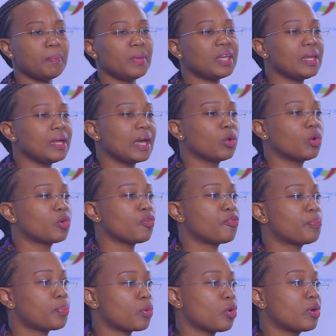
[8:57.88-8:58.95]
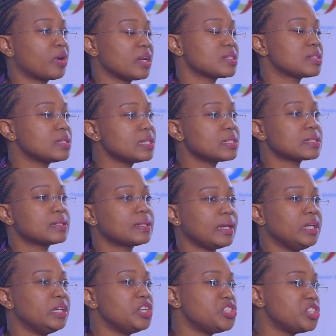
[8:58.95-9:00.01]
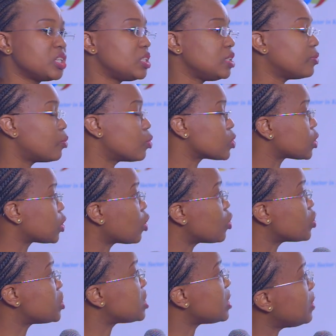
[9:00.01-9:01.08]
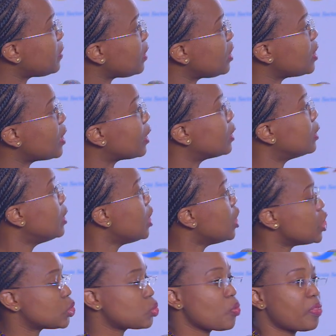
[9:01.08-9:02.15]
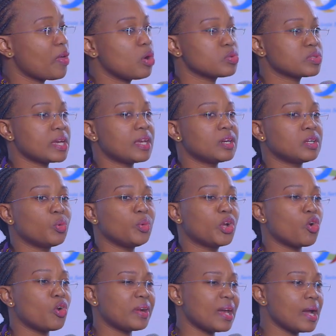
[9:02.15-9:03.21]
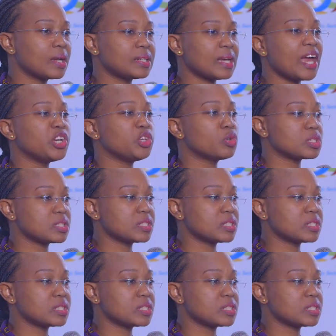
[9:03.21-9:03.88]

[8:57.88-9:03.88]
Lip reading: making a lot of progress. Since the initiative was launched in the year 2000, we conduct annual